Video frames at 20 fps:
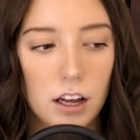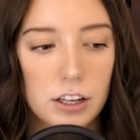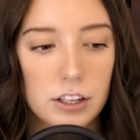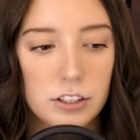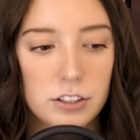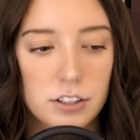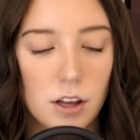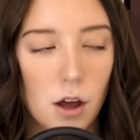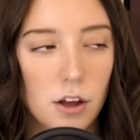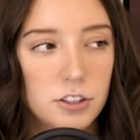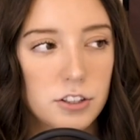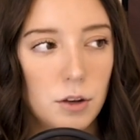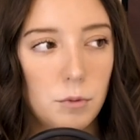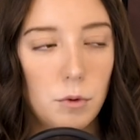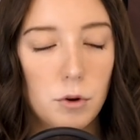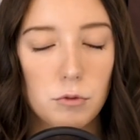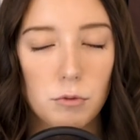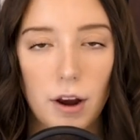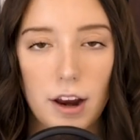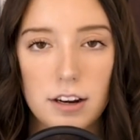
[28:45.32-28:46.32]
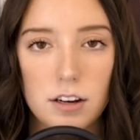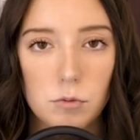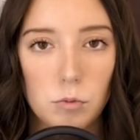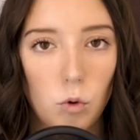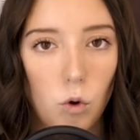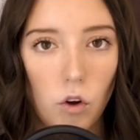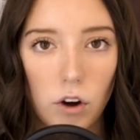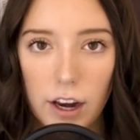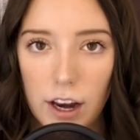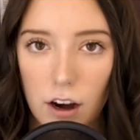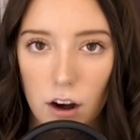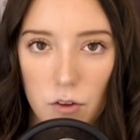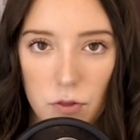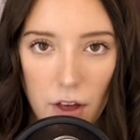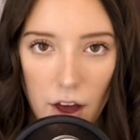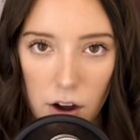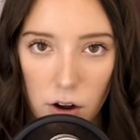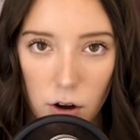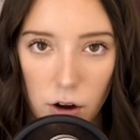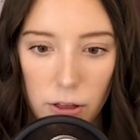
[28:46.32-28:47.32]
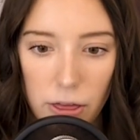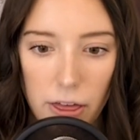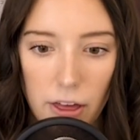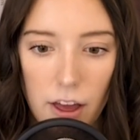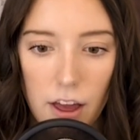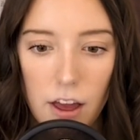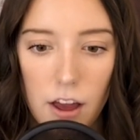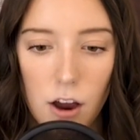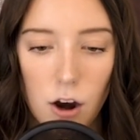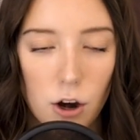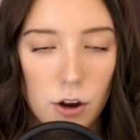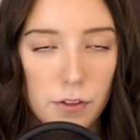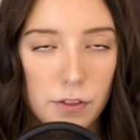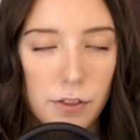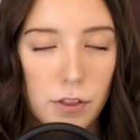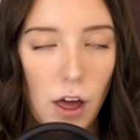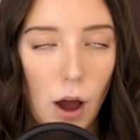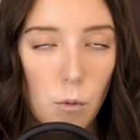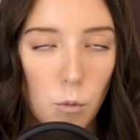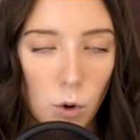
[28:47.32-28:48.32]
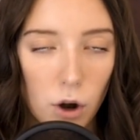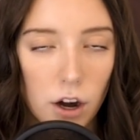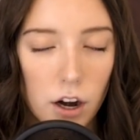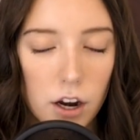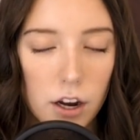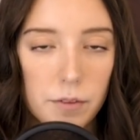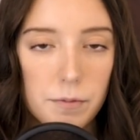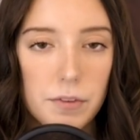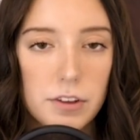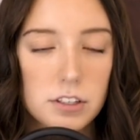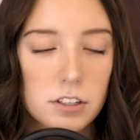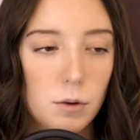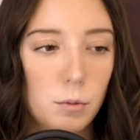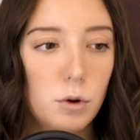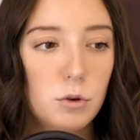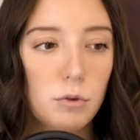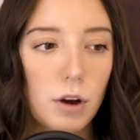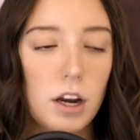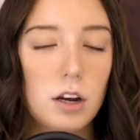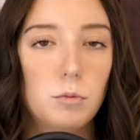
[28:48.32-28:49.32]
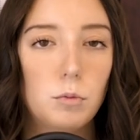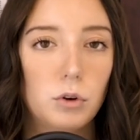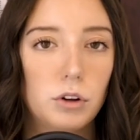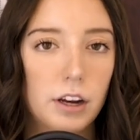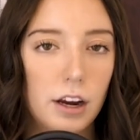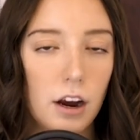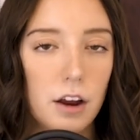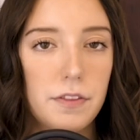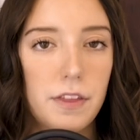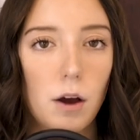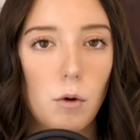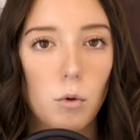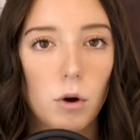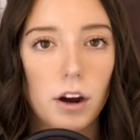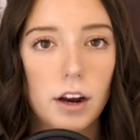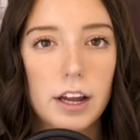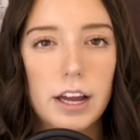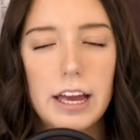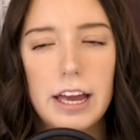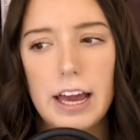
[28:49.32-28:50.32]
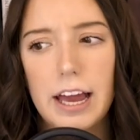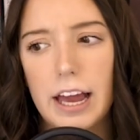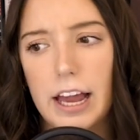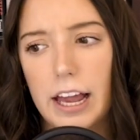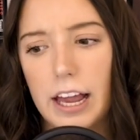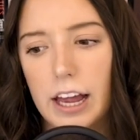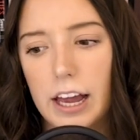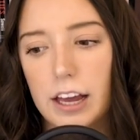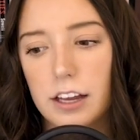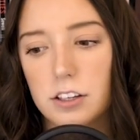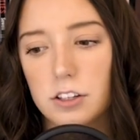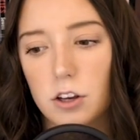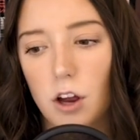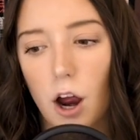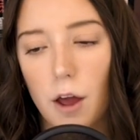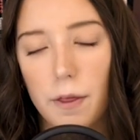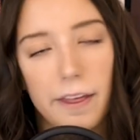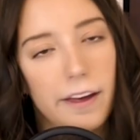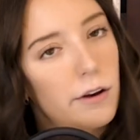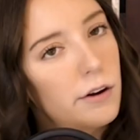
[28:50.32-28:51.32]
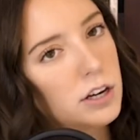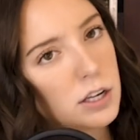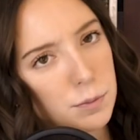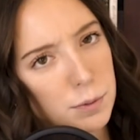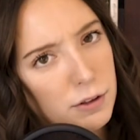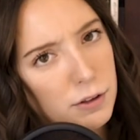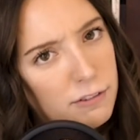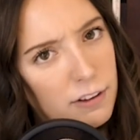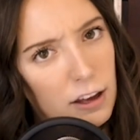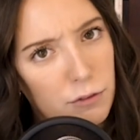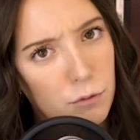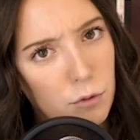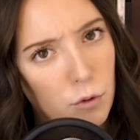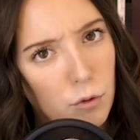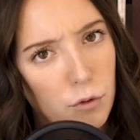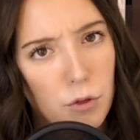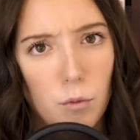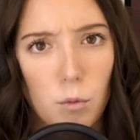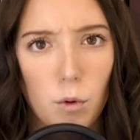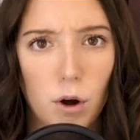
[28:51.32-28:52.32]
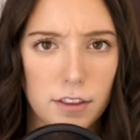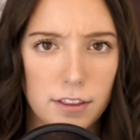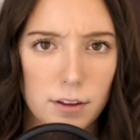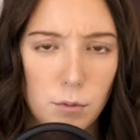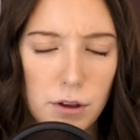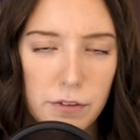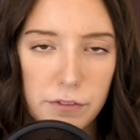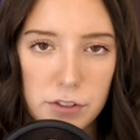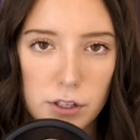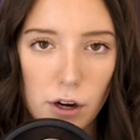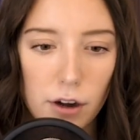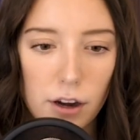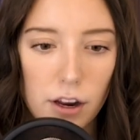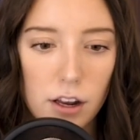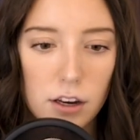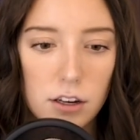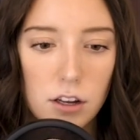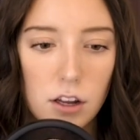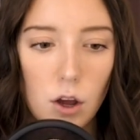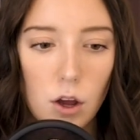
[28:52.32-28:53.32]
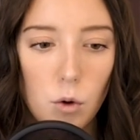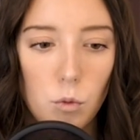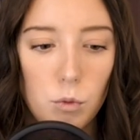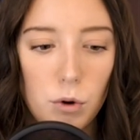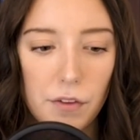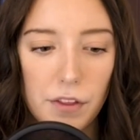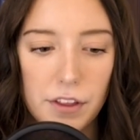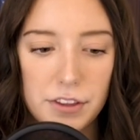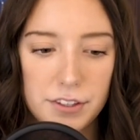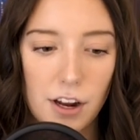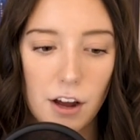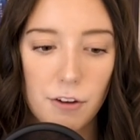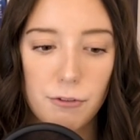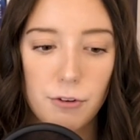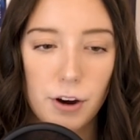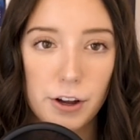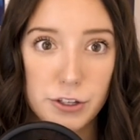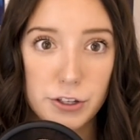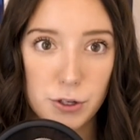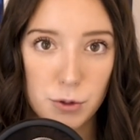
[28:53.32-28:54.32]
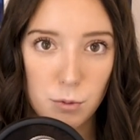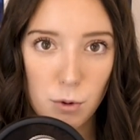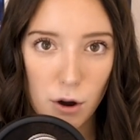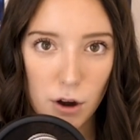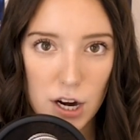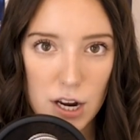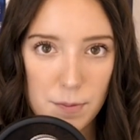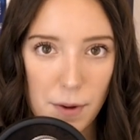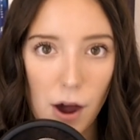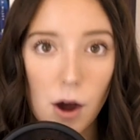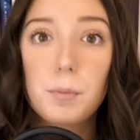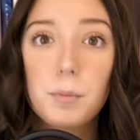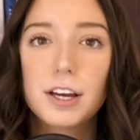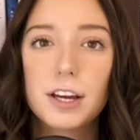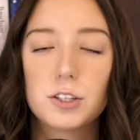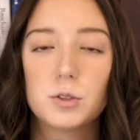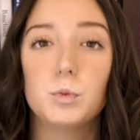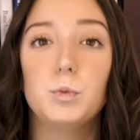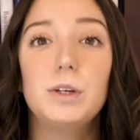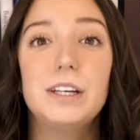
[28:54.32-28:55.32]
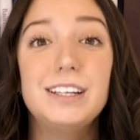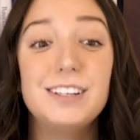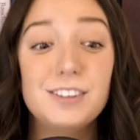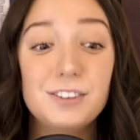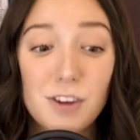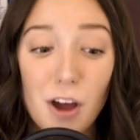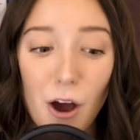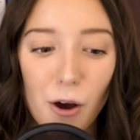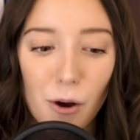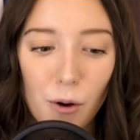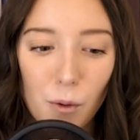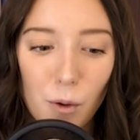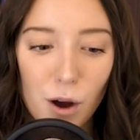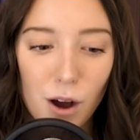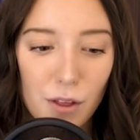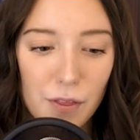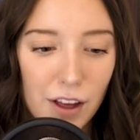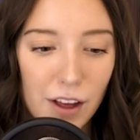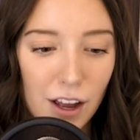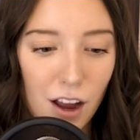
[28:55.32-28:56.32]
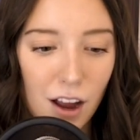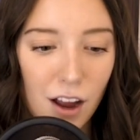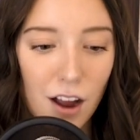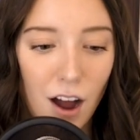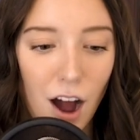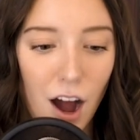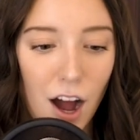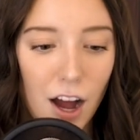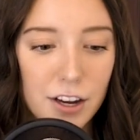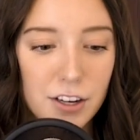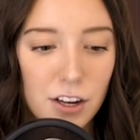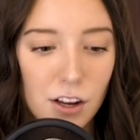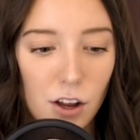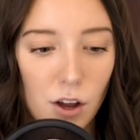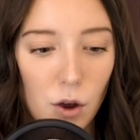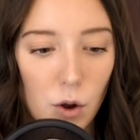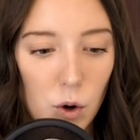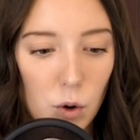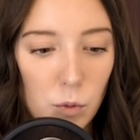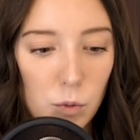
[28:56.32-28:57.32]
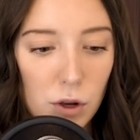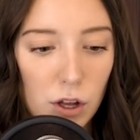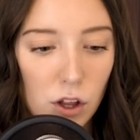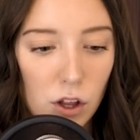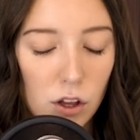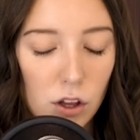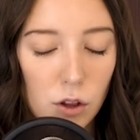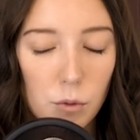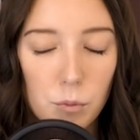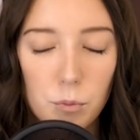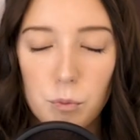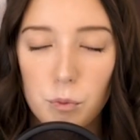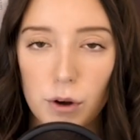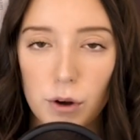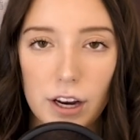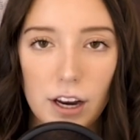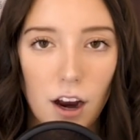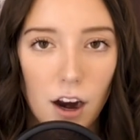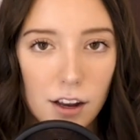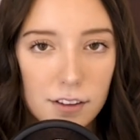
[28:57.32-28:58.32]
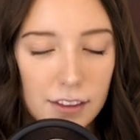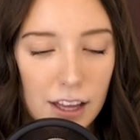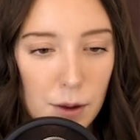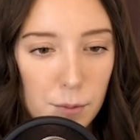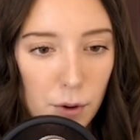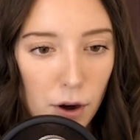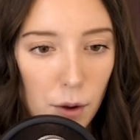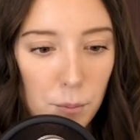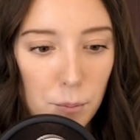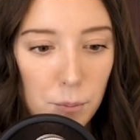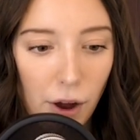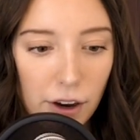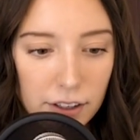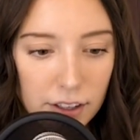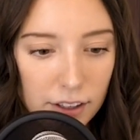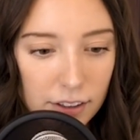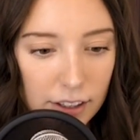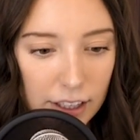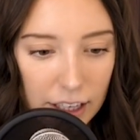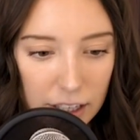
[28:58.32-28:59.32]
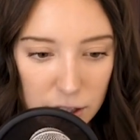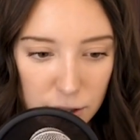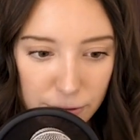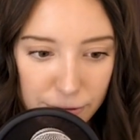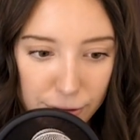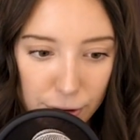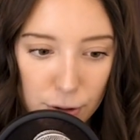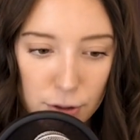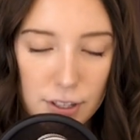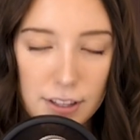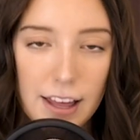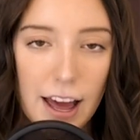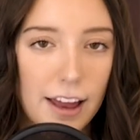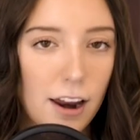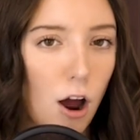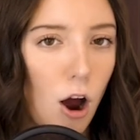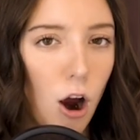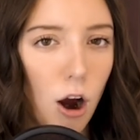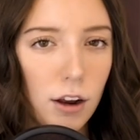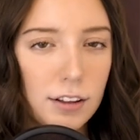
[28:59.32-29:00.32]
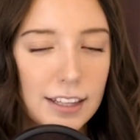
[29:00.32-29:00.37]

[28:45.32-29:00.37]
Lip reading: someone random will inherit that earth or that work. Someone random will inherit that work. And are they going to be faithful with the work that we've started? Well, that's not for us to worry about because we know that God will bring our labor abundantly into fruit, that our